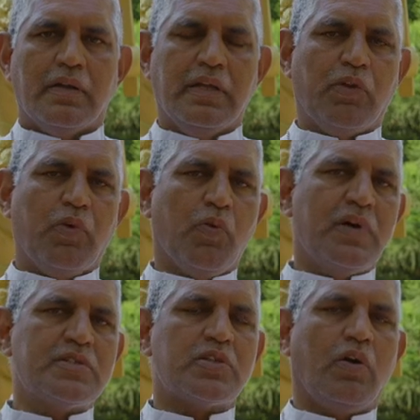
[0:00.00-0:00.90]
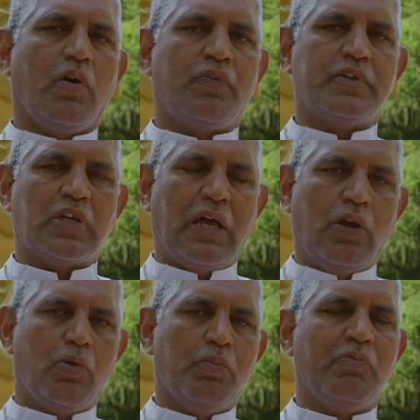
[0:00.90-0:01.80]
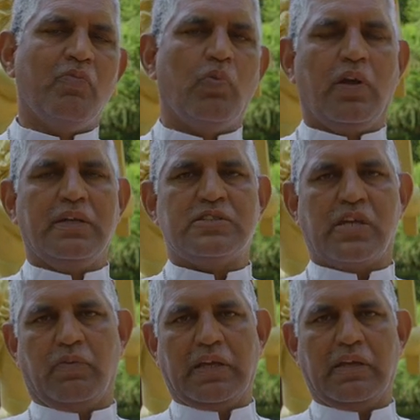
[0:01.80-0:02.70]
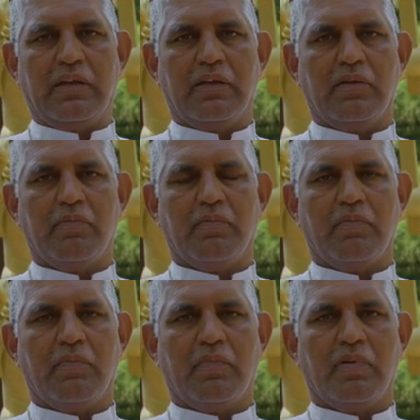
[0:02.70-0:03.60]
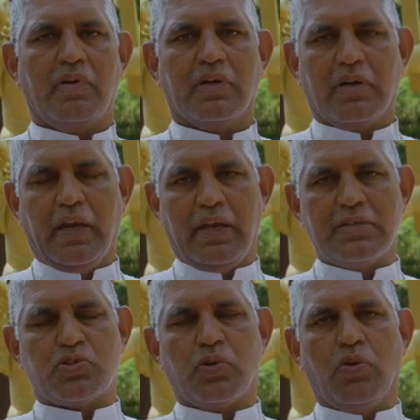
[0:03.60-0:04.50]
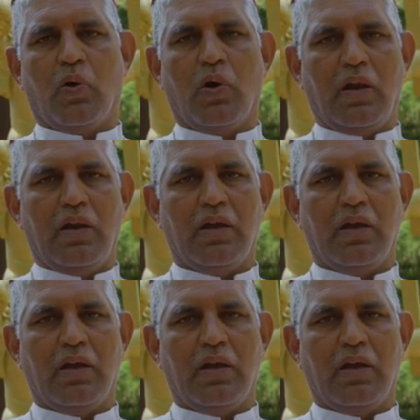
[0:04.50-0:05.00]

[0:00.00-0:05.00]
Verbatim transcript: Dear viewers of Shalom World TV, greetings to you all.